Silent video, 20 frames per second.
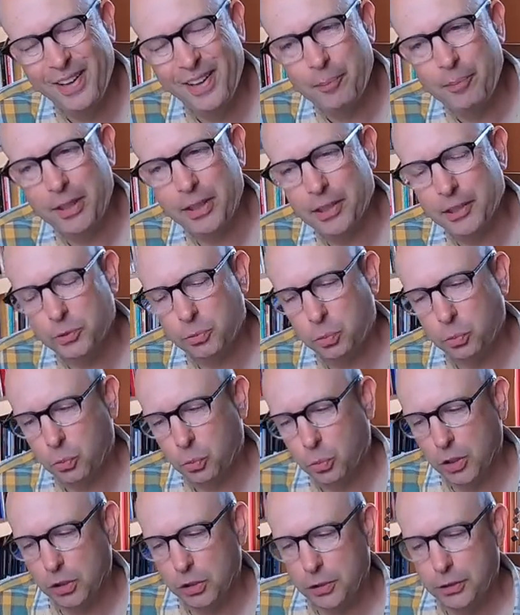because
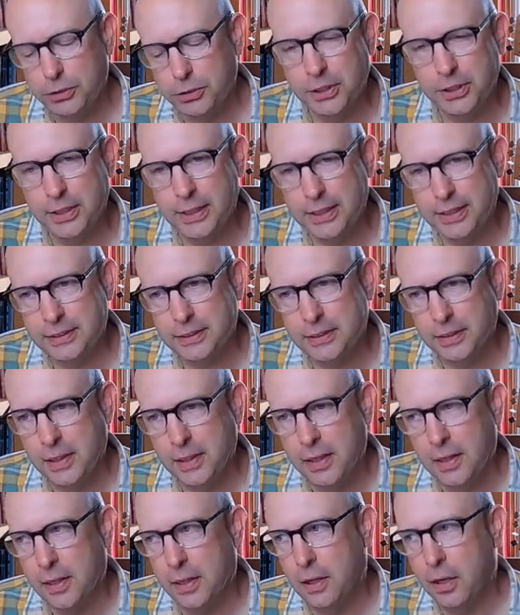we're losing these
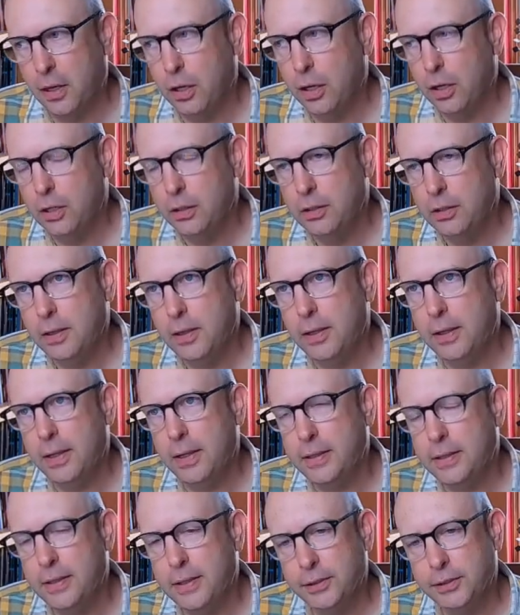
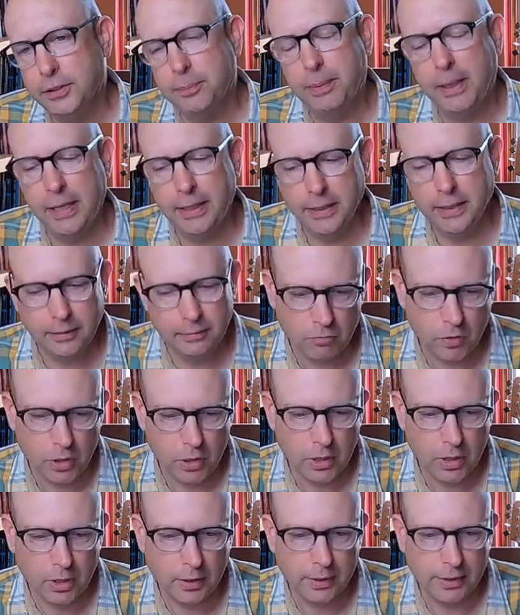unanticipated,
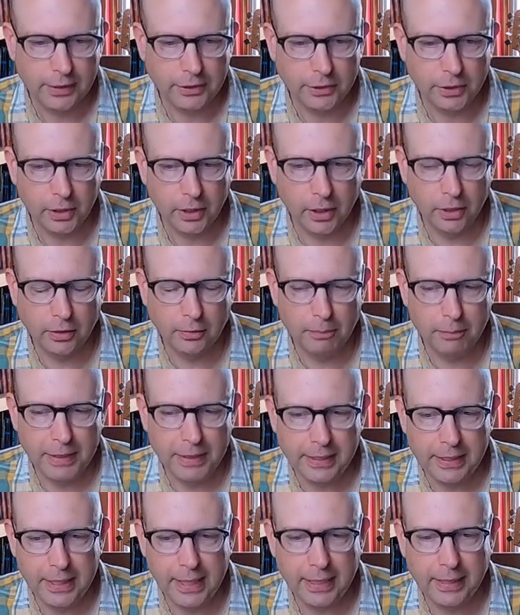these
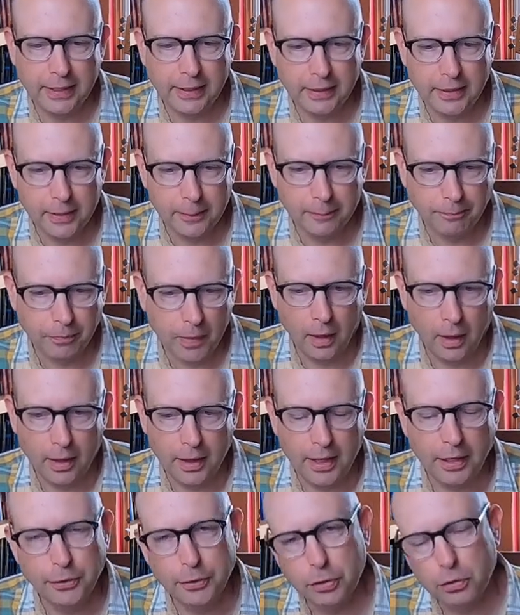unmediated
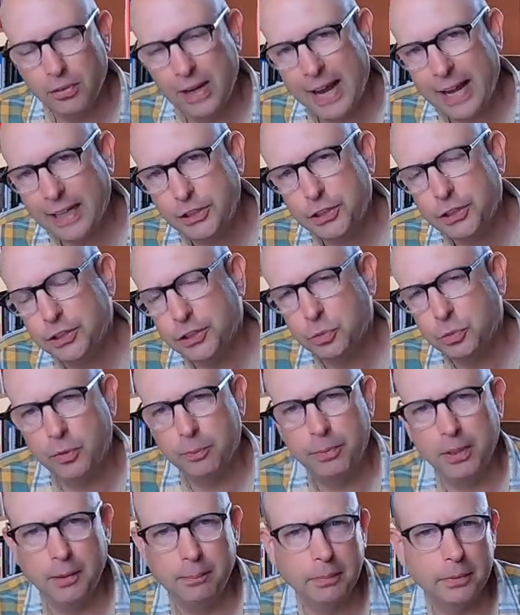interactions with
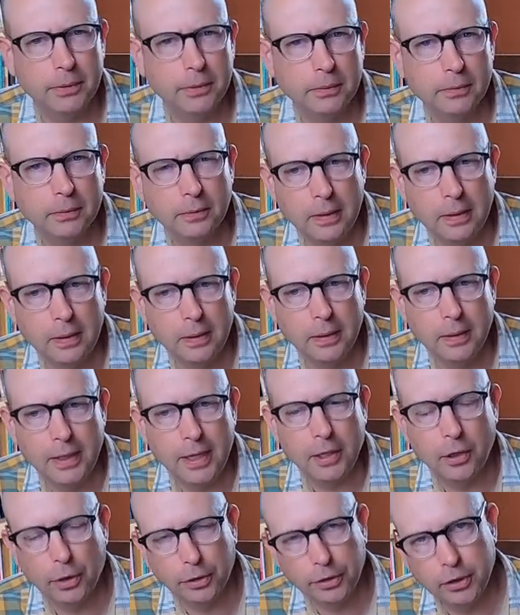people
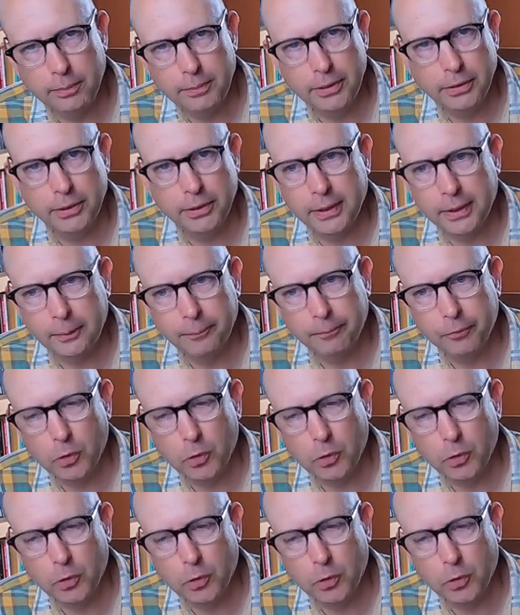in our community.